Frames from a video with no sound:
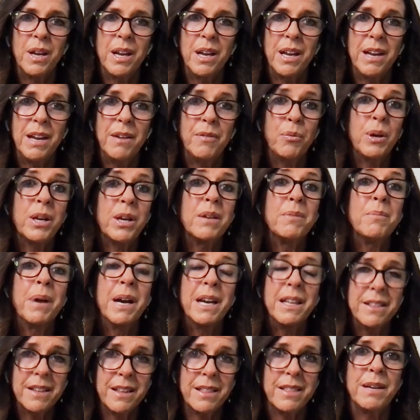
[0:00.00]
if we can
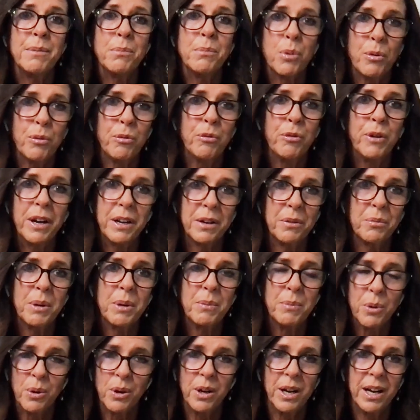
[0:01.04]
make the thing more fun, we're
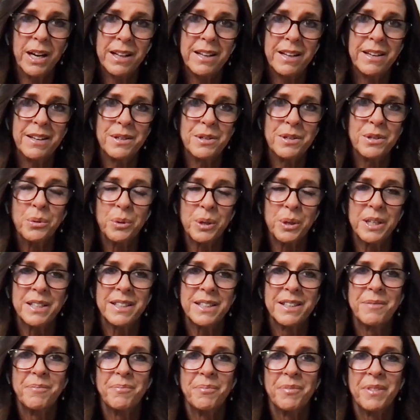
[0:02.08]
more likely to do
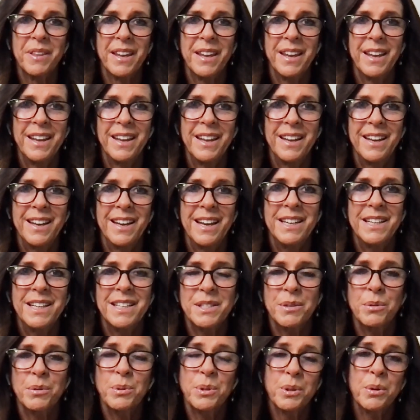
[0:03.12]
it. And
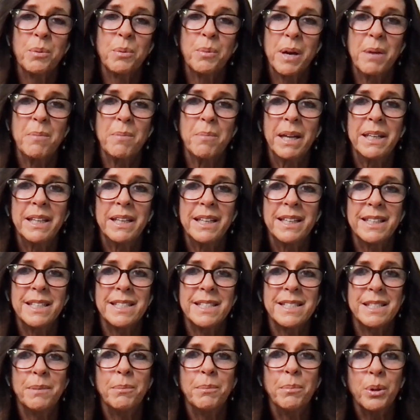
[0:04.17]
it's also about making it
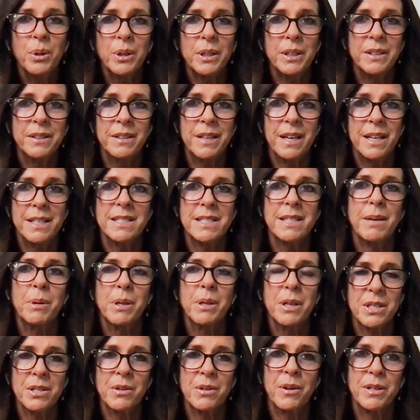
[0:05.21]
simple and something
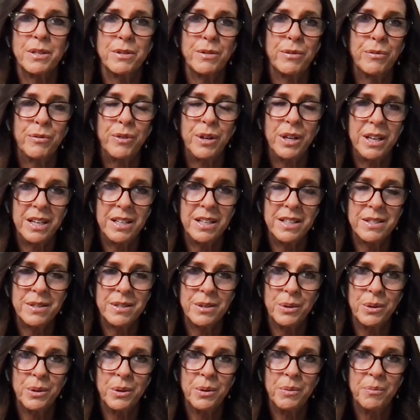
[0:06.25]
that's going to fit
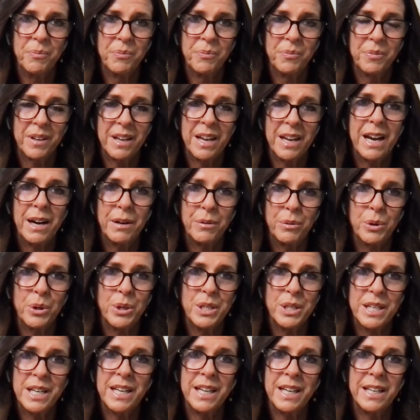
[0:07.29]
into our
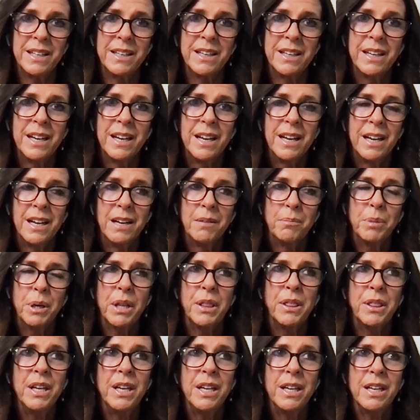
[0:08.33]
routine. But I
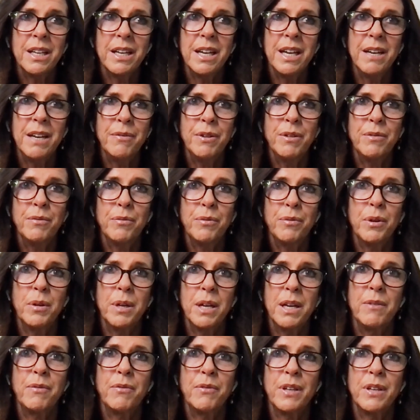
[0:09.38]
think even
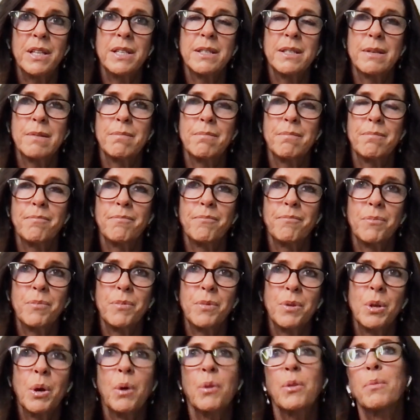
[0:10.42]
if there's
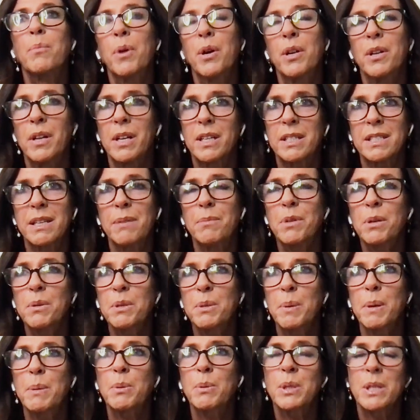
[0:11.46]
not like, sometimes
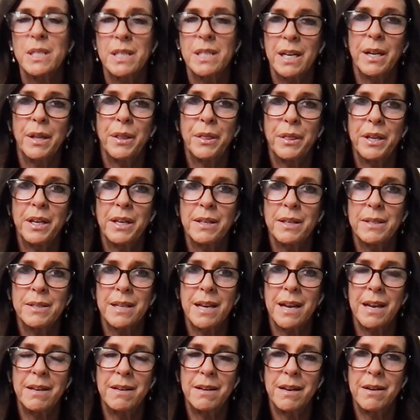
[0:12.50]
people start things
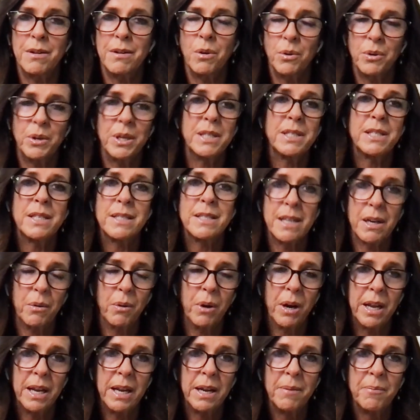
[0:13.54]
and they're not
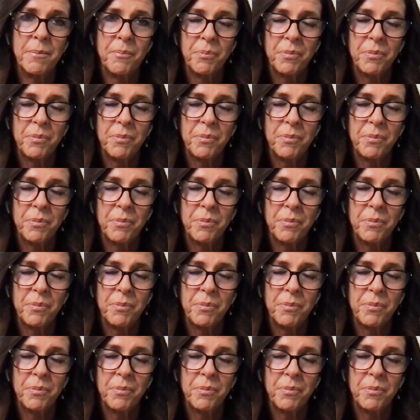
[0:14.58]
necessarily